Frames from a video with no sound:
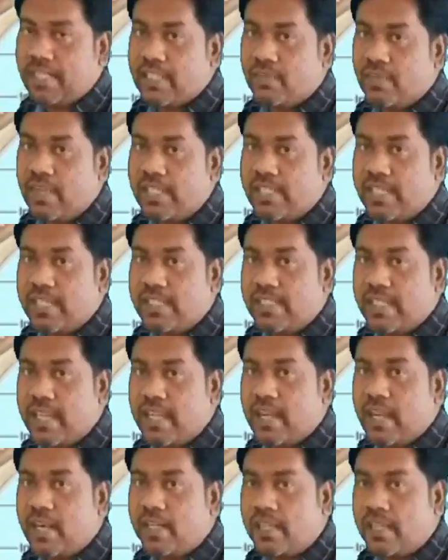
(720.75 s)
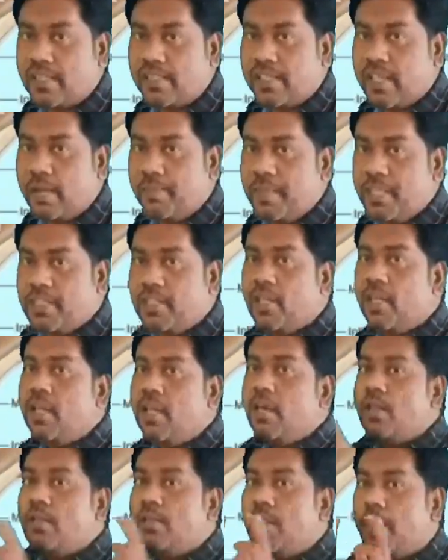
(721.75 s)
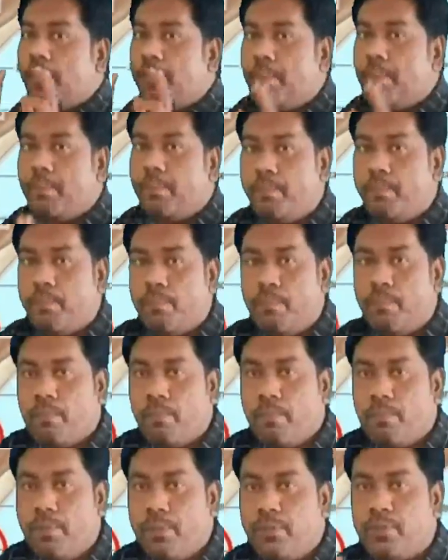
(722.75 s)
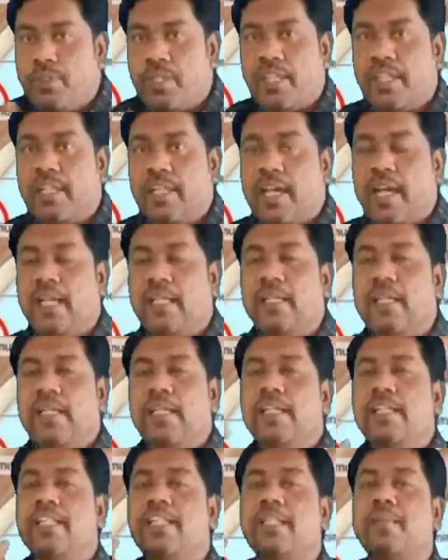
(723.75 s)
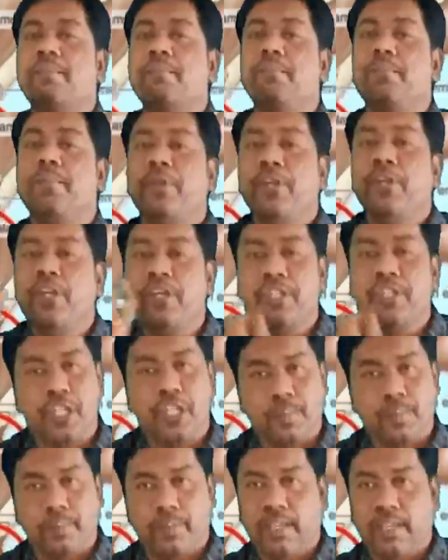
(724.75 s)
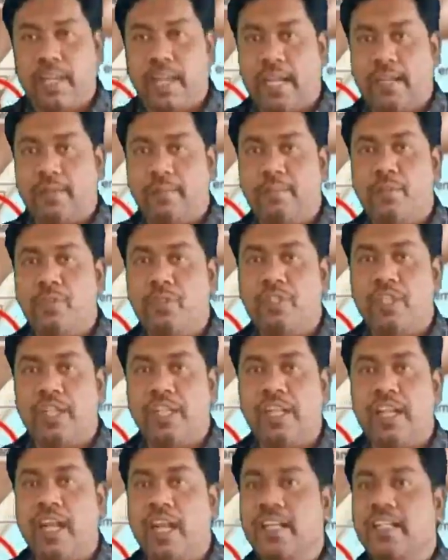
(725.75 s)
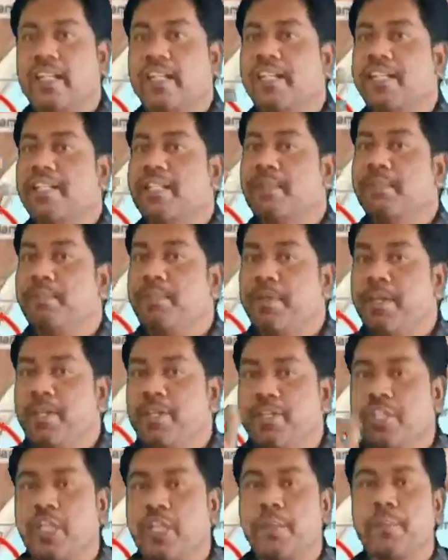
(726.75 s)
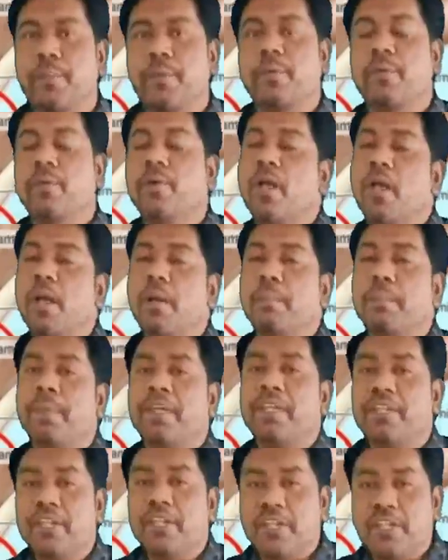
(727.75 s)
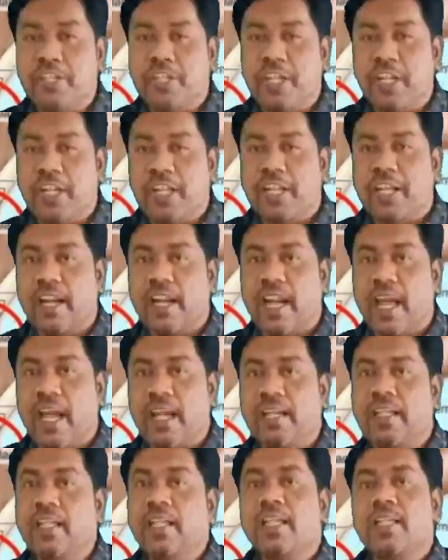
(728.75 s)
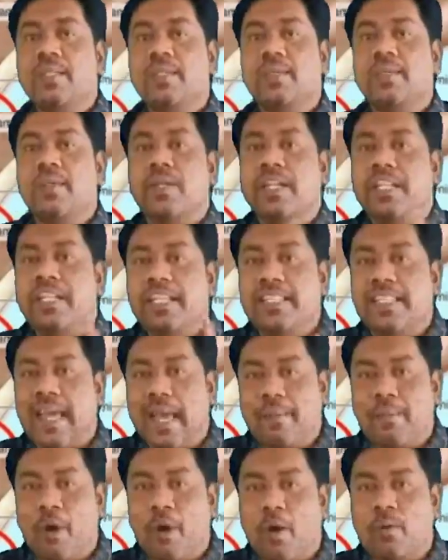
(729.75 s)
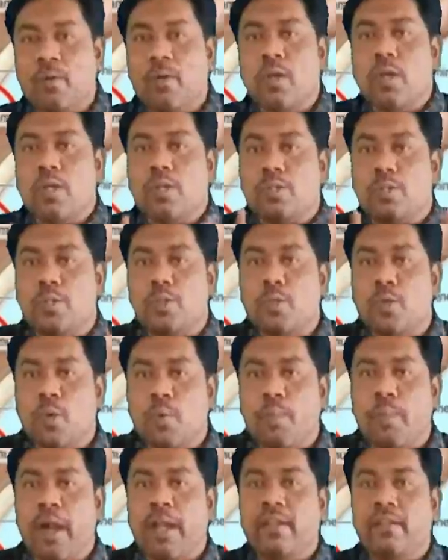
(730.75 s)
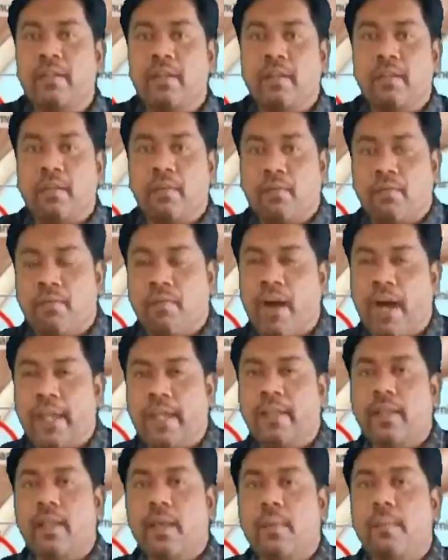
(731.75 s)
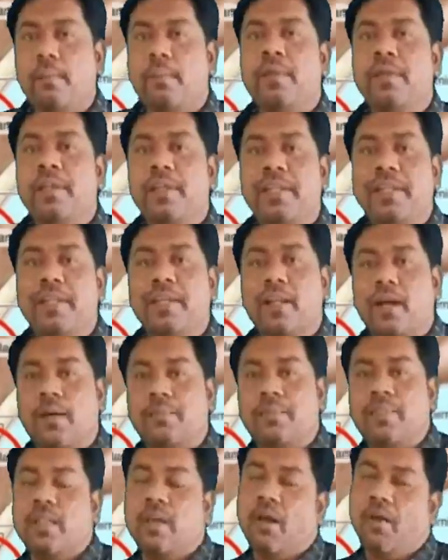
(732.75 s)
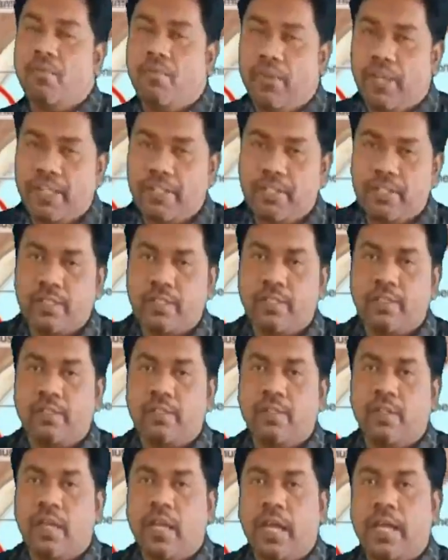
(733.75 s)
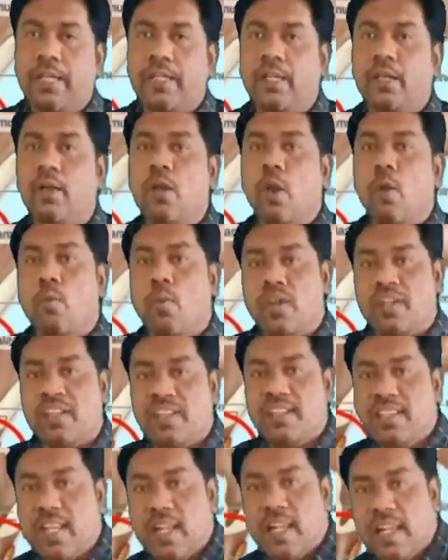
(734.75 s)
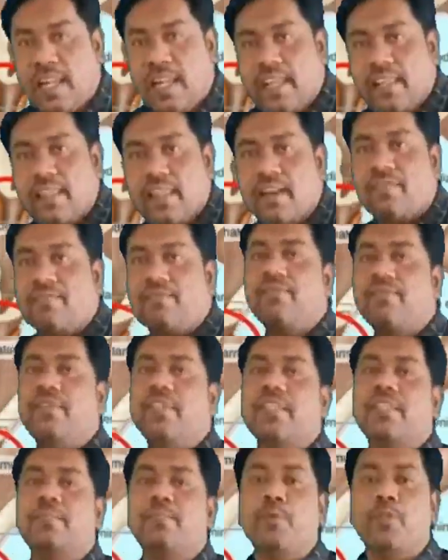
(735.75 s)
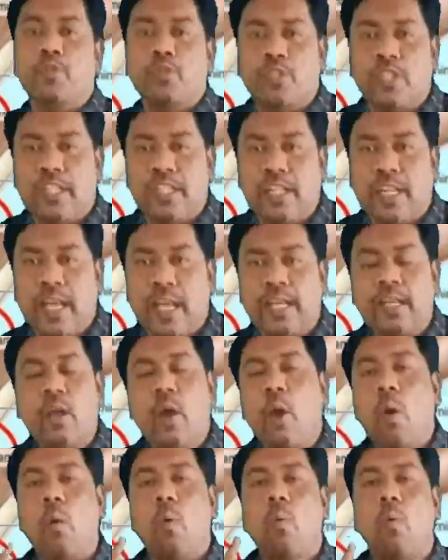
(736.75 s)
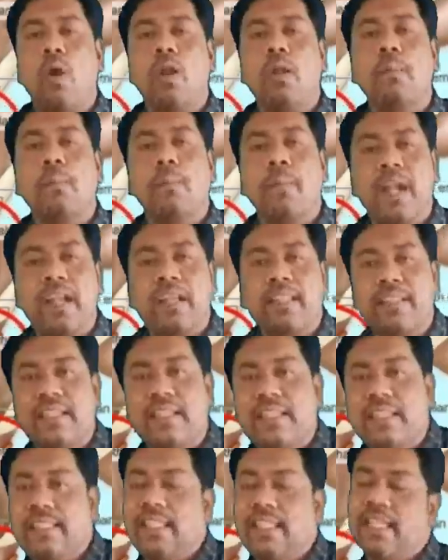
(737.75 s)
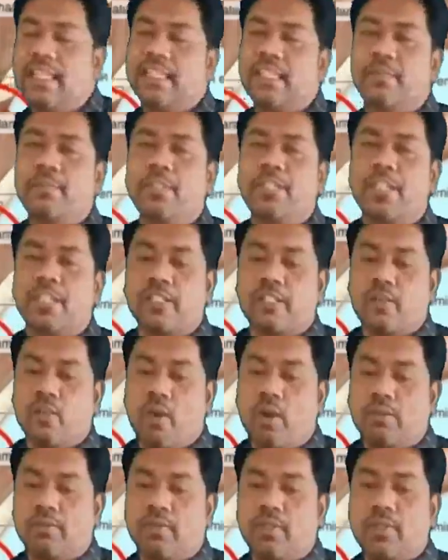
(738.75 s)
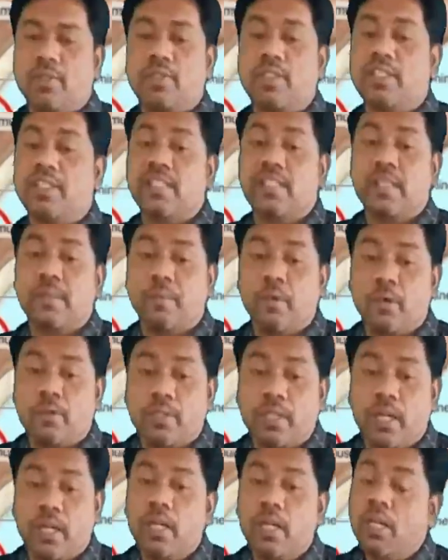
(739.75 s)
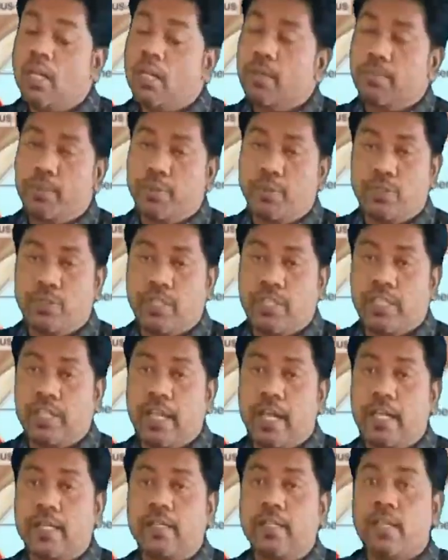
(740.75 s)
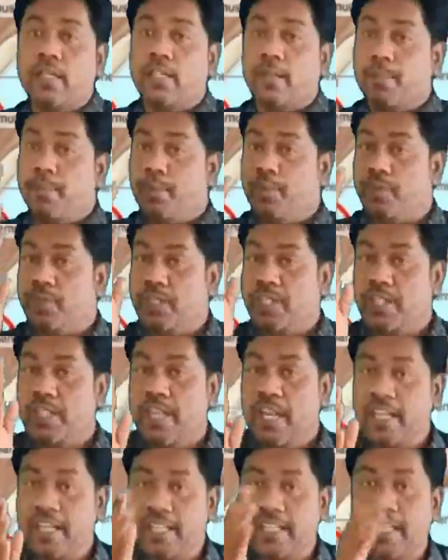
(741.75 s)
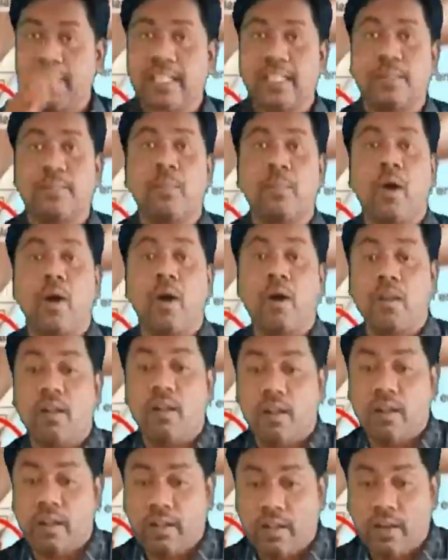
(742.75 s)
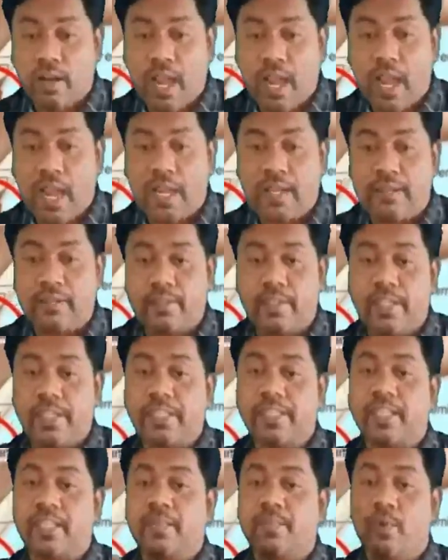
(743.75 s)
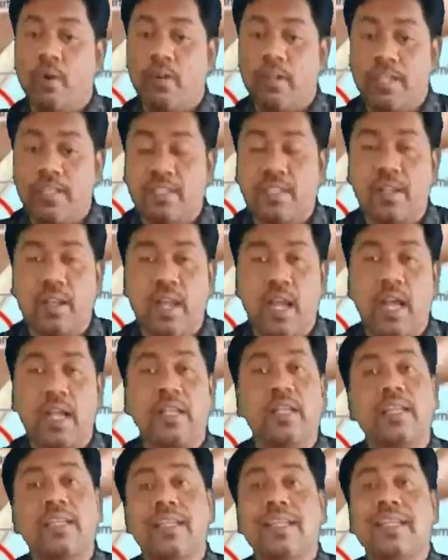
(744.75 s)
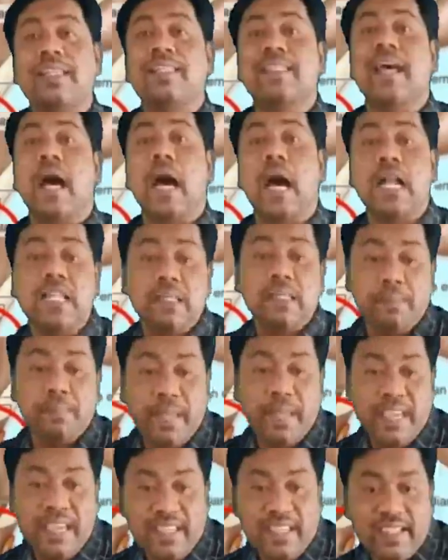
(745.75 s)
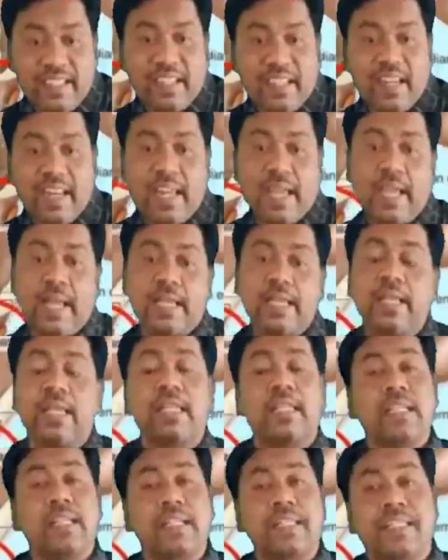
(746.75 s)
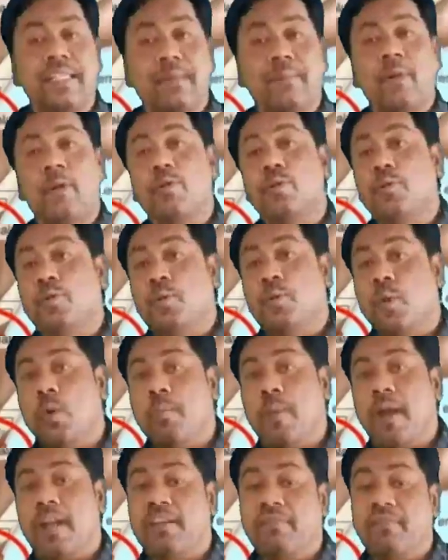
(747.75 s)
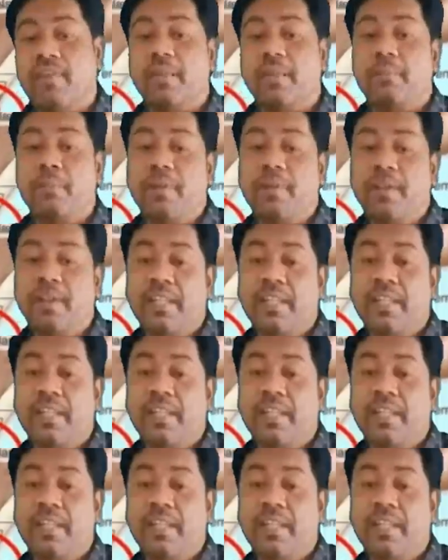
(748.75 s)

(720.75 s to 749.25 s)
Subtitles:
is known as a sella turcica, means the pituitary gland, it is a P-shaped gland. Pituitary gland, it is a P-shaped pinkish color gland. So it is about 0.5 milligrams weight. And what is the length of this pituitary gland? 1.3 centimeters long. So this is about the pituitary gland. The pituitary gland is a small gland. It is the smallest gland. It is an unpaired gland. It is about 0.5